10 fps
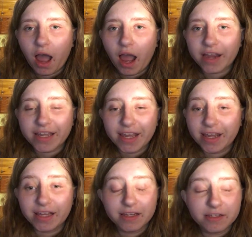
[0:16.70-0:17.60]
I
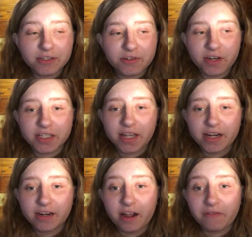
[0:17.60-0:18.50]
can't stress that
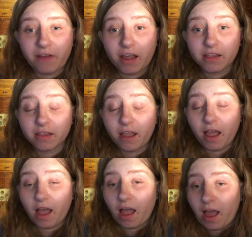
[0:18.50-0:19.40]
enough. I'm
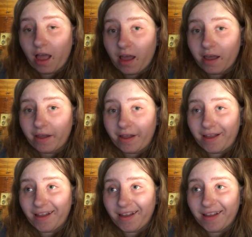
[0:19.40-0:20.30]
a
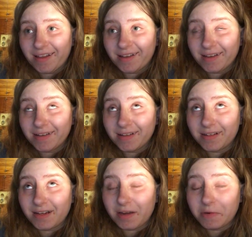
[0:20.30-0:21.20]

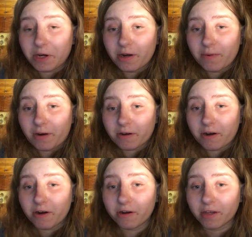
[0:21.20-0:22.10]
Harry Potter
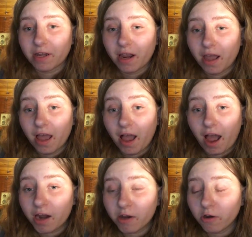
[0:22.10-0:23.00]
nerd.
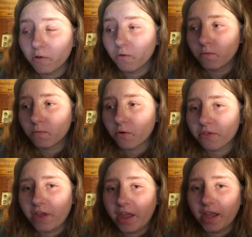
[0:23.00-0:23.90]
I know more
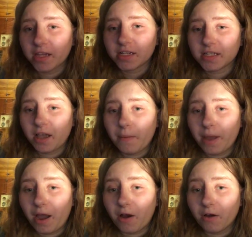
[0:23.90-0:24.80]
things
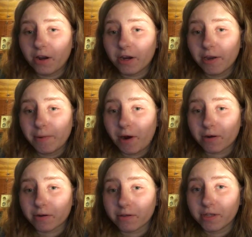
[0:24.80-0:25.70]
about Harry
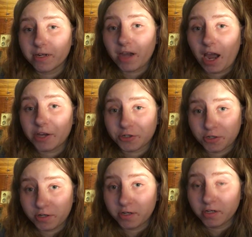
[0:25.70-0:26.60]
Potter than I
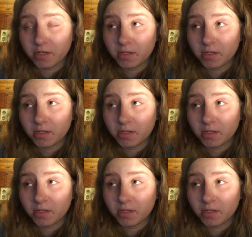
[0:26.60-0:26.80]
should.